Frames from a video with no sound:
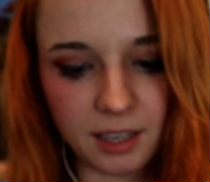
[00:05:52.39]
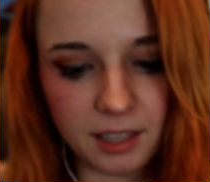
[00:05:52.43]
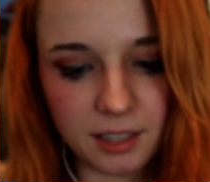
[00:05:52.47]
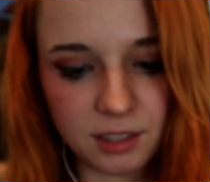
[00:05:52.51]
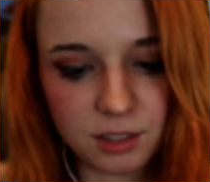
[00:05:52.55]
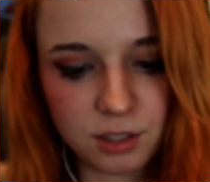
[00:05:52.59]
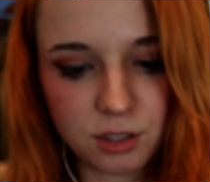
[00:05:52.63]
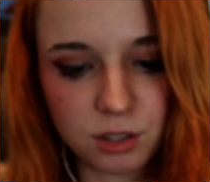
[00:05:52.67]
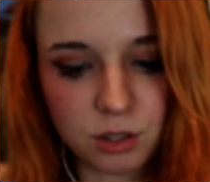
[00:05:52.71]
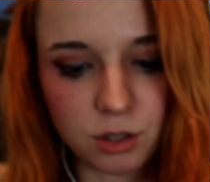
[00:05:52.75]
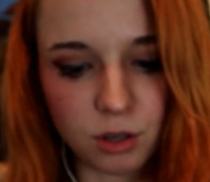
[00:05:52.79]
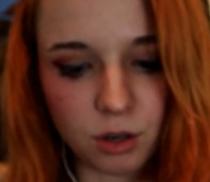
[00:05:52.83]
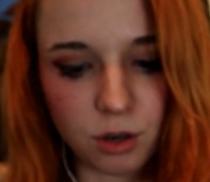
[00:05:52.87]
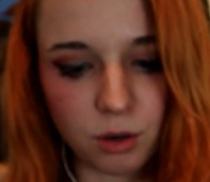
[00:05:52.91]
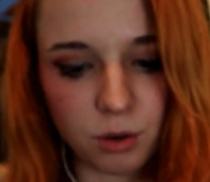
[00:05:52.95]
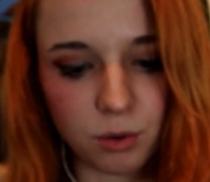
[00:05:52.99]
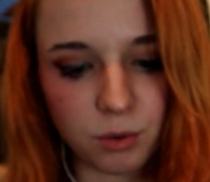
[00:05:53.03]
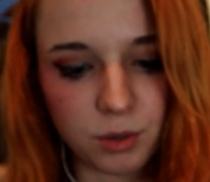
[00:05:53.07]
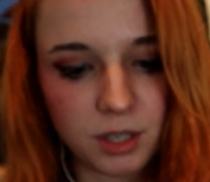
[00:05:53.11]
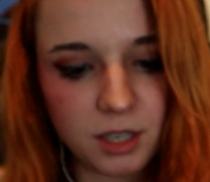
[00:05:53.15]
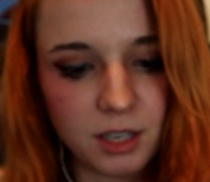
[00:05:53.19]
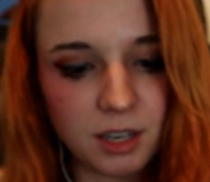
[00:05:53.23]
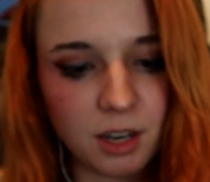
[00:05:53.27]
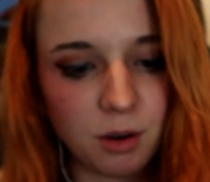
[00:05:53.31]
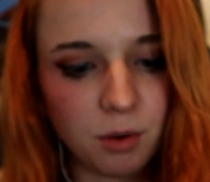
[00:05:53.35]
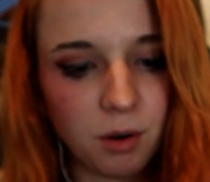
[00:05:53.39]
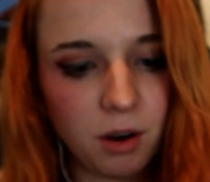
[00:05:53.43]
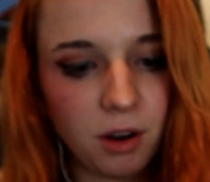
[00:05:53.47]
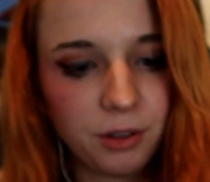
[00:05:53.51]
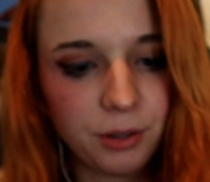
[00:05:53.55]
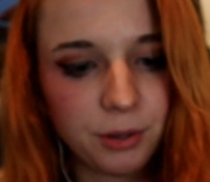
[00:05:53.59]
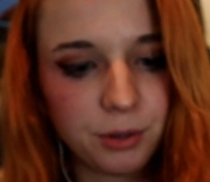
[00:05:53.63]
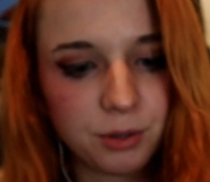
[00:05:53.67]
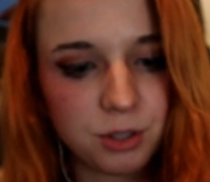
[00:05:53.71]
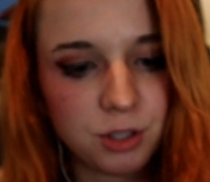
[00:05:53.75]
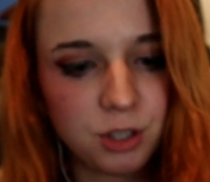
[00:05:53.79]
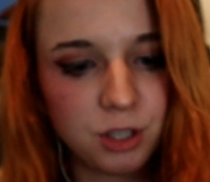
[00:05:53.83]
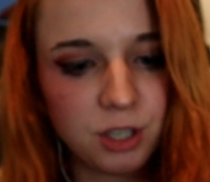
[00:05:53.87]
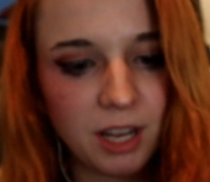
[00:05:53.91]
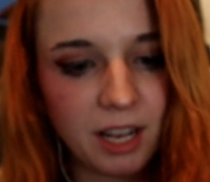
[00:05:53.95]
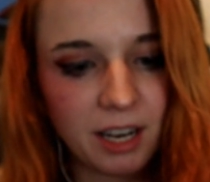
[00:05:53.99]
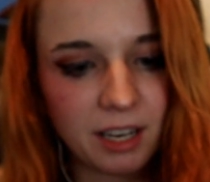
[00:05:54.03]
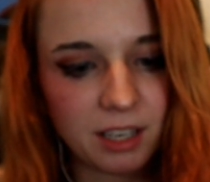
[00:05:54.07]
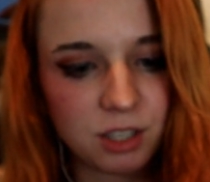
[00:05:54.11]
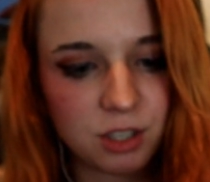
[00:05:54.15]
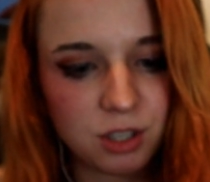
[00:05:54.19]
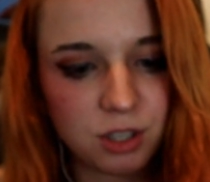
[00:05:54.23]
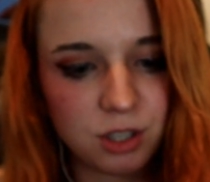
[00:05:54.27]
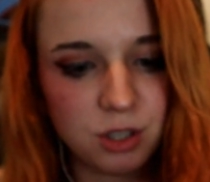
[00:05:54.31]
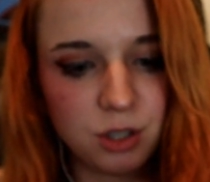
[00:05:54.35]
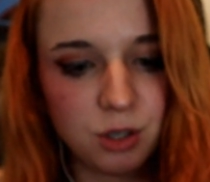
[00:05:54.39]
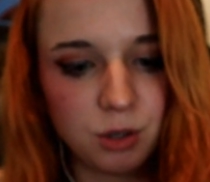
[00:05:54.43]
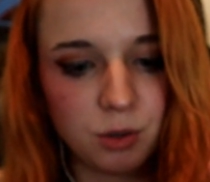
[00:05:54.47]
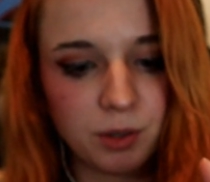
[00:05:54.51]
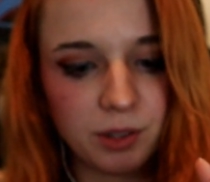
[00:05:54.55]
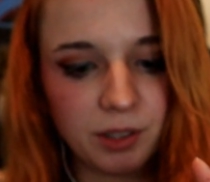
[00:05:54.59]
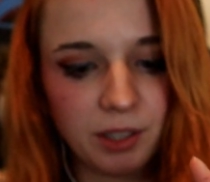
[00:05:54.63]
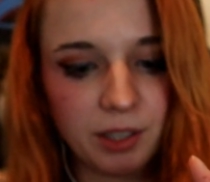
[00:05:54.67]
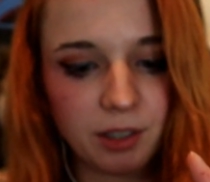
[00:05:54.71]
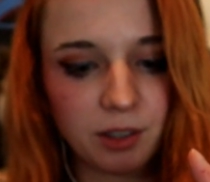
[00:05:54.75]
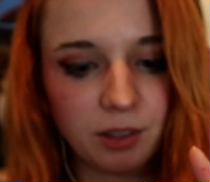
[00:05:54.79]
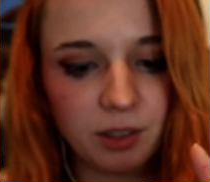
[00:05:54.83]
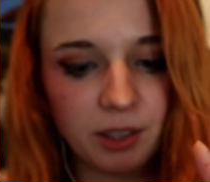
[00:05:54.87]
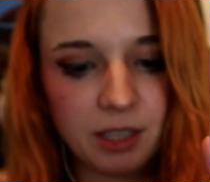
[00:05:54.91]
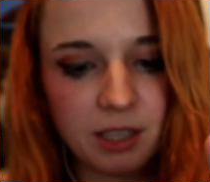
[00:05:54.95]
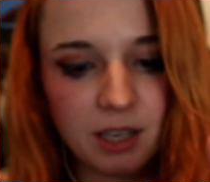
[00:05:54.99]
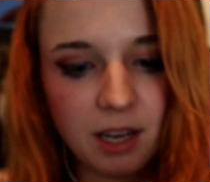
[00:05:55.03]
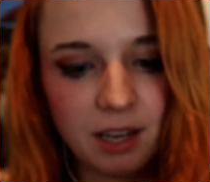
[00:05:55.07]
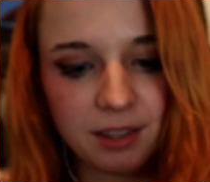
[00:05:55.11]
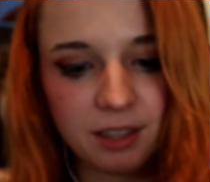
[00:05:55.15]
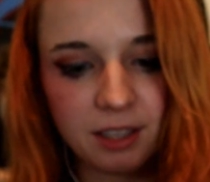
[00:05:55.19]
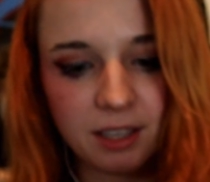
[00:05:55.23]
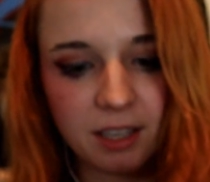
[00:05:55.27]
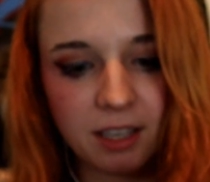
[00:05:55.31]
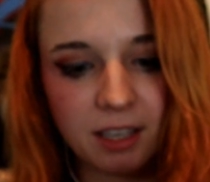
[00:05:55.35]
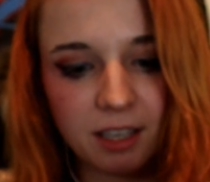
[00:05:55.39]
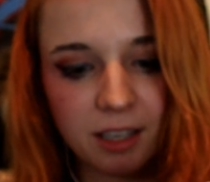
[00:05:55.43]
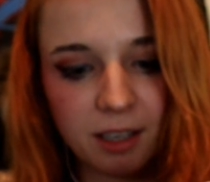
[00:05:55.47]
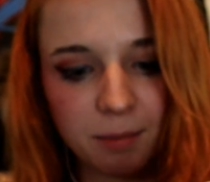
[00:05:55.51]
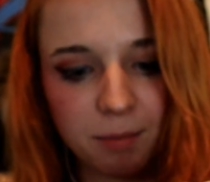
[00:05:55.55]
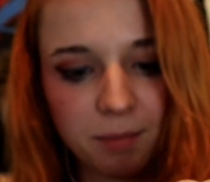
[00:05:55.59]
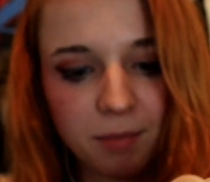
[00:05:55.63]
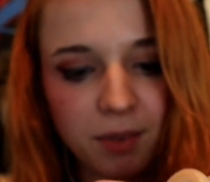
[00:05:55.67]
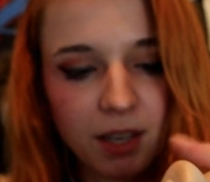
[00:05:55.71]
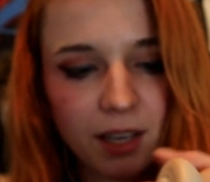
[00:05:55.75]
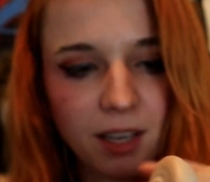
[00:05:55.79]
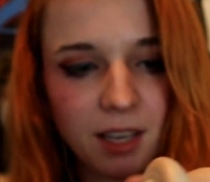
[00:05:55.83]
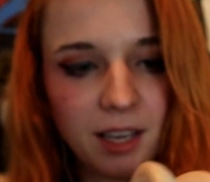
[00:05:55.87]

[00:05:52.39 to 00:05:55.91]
So, you know, all those genetics just doing literally nothing in him.